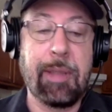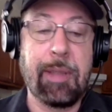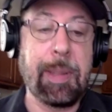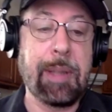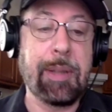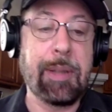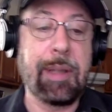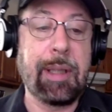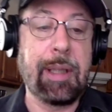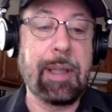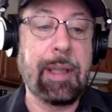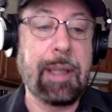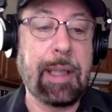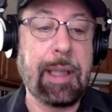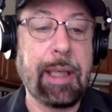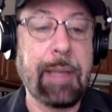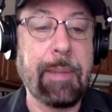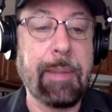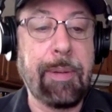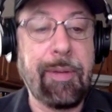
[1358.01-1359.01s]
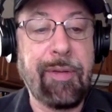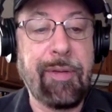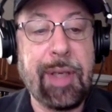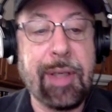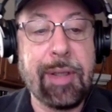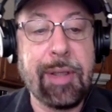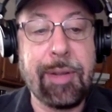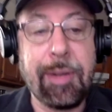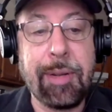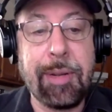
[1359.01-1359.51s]
especially like a
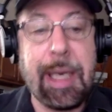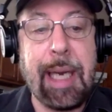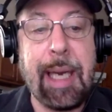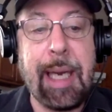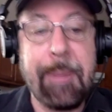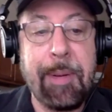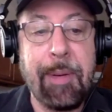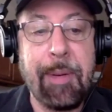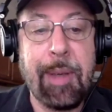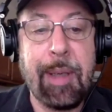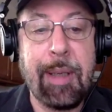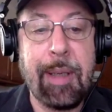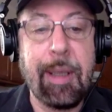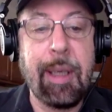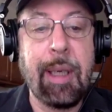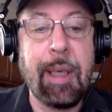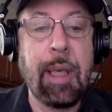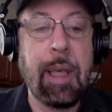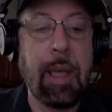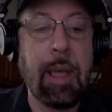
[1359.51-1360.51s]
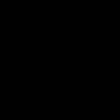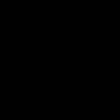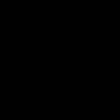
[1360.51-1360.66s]
professional copywriter,